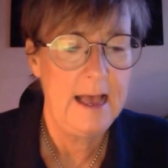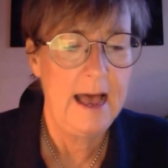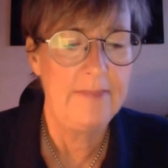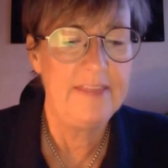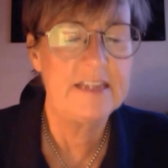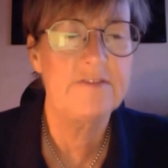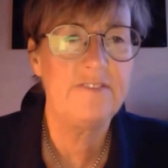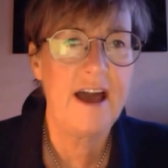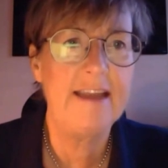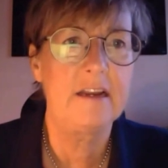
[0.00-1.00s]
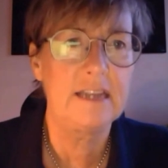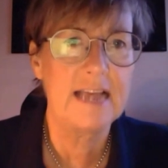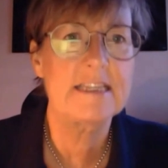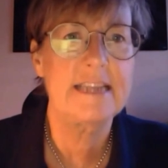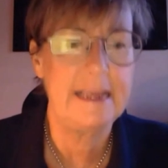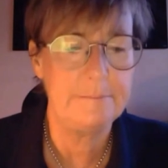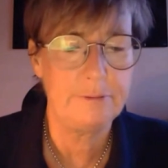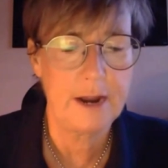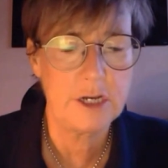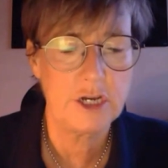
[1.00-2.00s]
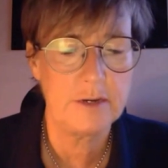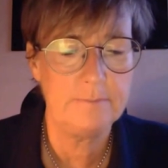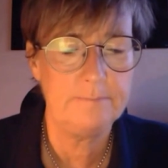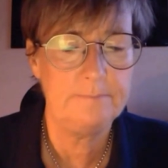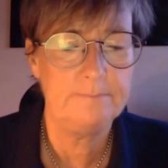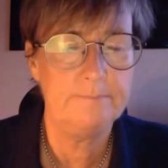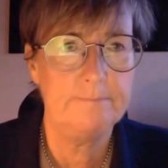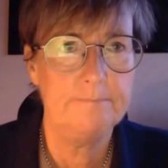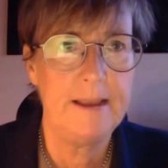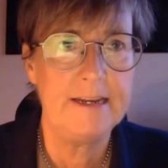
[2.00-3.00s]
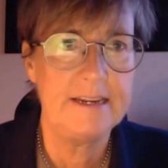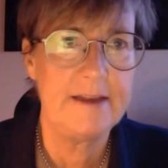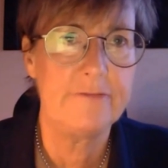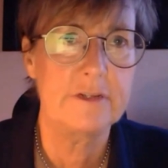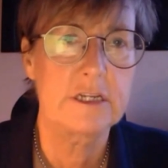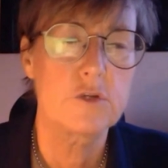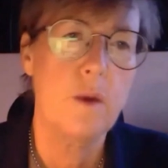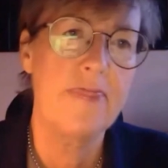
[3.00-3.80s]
And this final lasting impression made a difference, because when